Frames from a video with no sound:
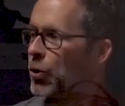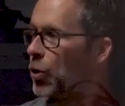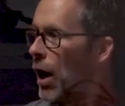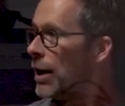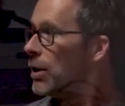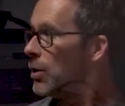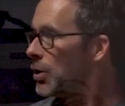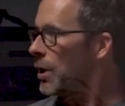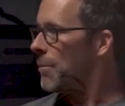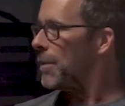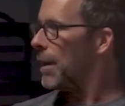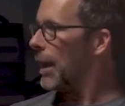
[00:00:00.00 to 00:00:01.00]
trying to do
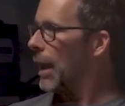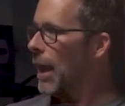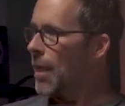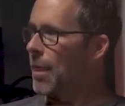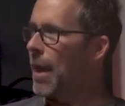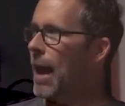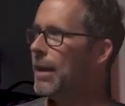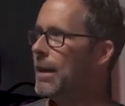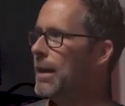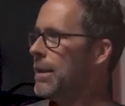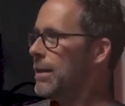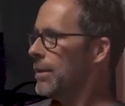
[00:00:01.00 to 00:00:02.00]
something that
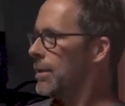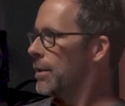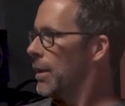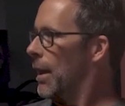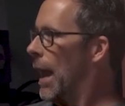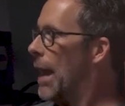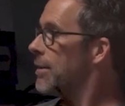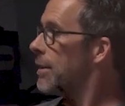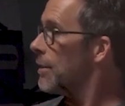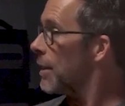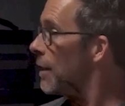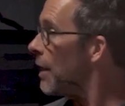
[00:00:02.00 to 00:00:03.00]
has
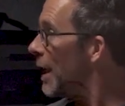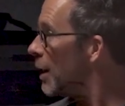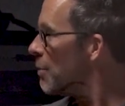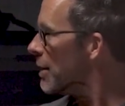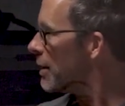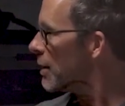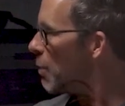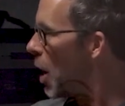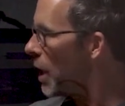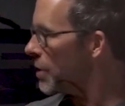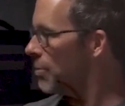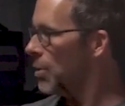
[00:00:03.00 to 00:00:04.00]
as little elements as
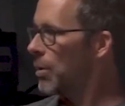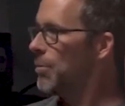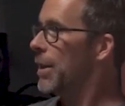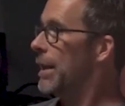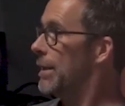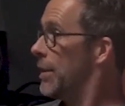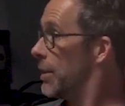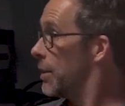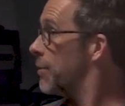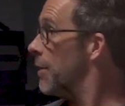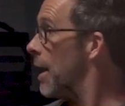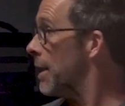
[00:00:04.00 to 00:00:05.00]
possible, but is
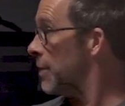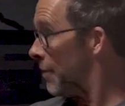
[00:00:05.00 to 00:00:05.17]
as